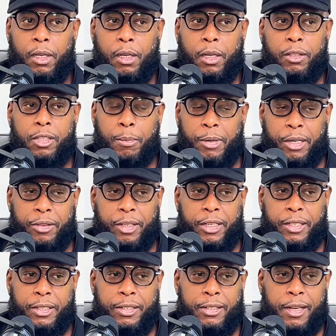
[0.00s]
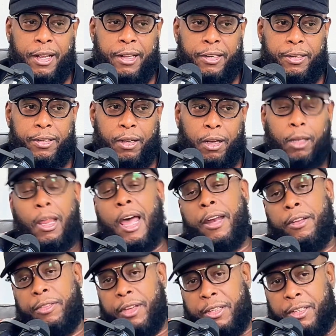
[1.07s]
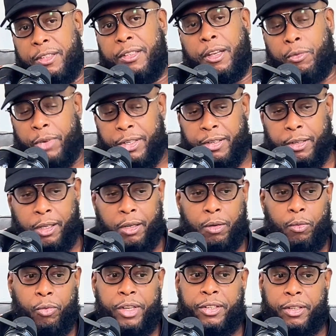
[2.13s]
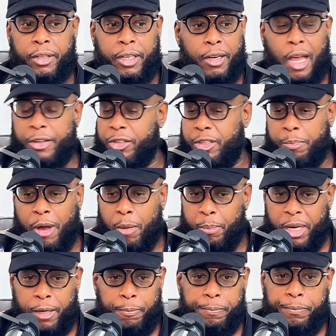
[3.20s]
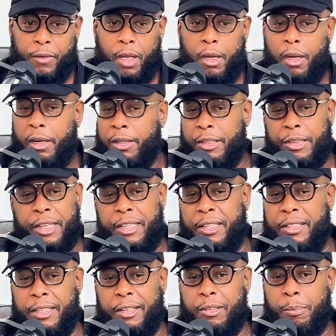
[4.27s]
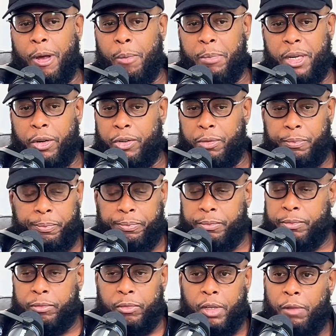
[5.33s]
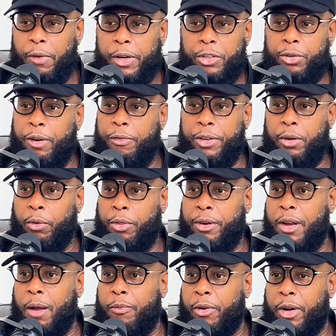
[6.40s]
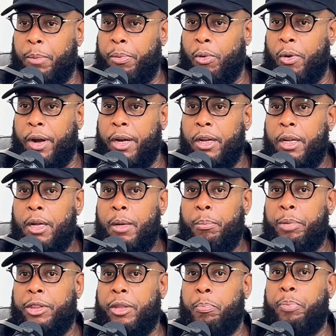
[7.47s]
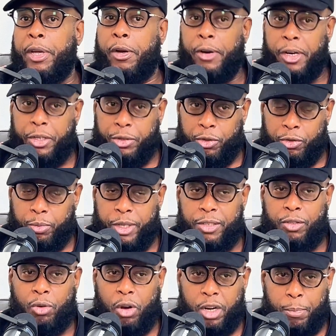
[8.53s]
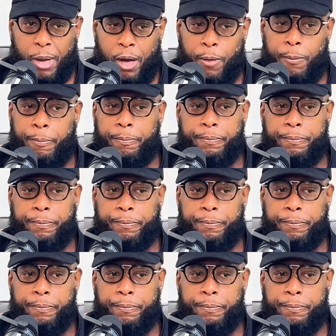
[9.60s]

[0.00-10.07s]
some of the things he says, a lot of things he said recently, not just about me, the things he says about me are very trivial. They're not very important. But the bigger issues, when he's talking about